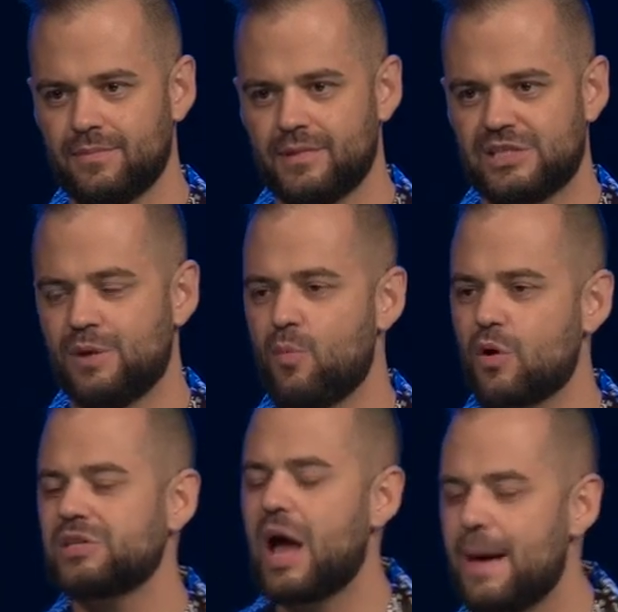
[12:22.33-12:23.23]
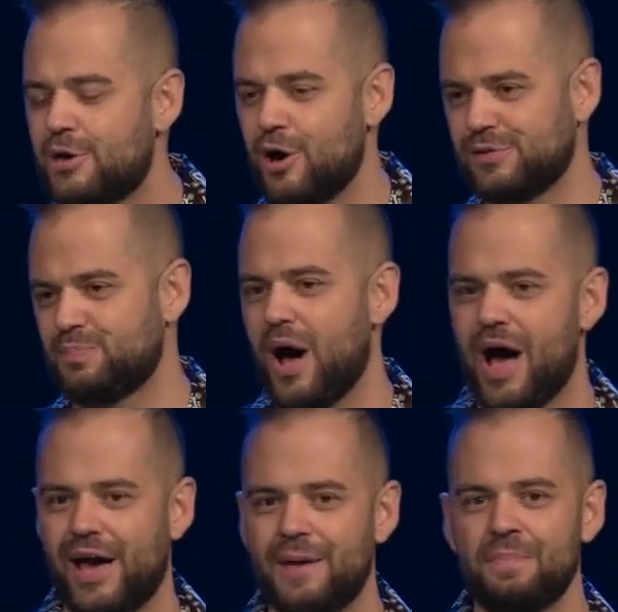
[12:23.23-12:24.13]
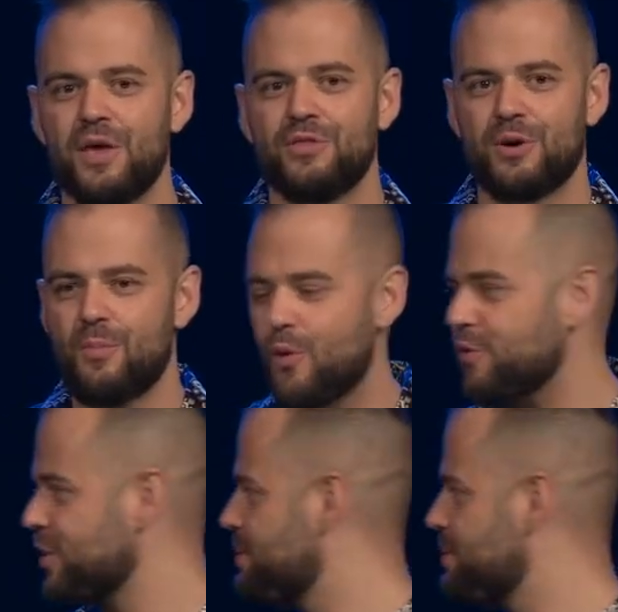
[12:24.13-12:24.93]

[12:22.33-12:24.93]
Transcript: See, the more time goes by, the more the